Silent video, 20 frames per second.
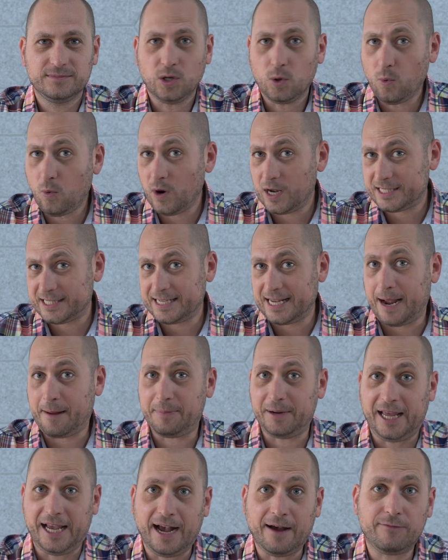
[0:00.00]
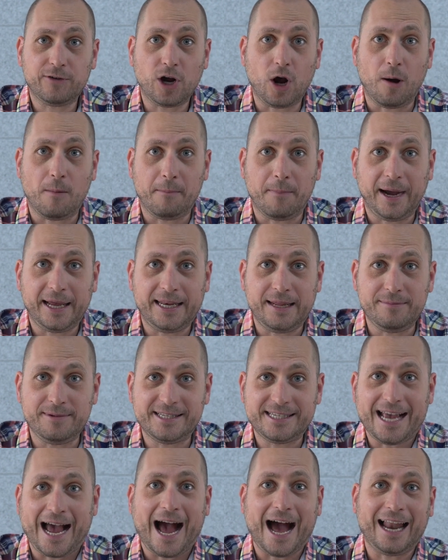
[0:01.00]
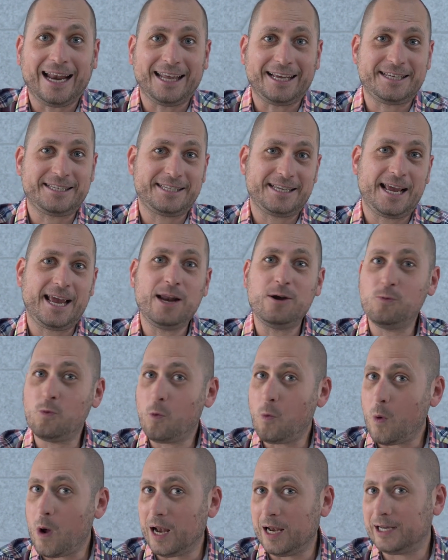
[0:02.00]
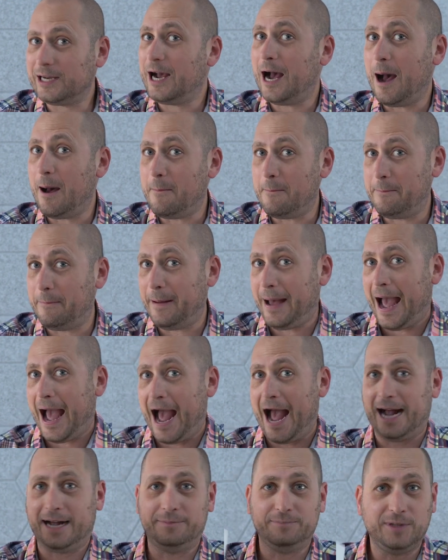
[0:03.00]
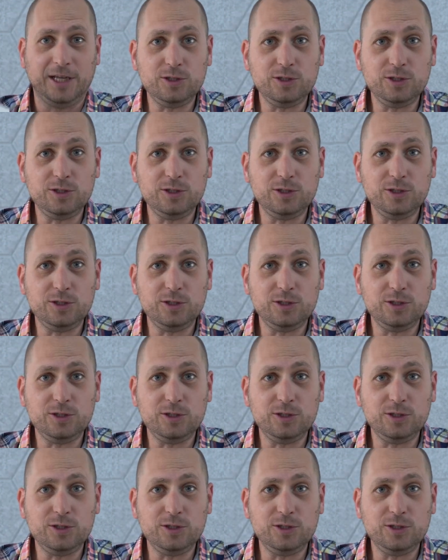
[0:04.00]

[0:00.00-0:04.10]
What's happening everyone, my name is Alex and welcome back.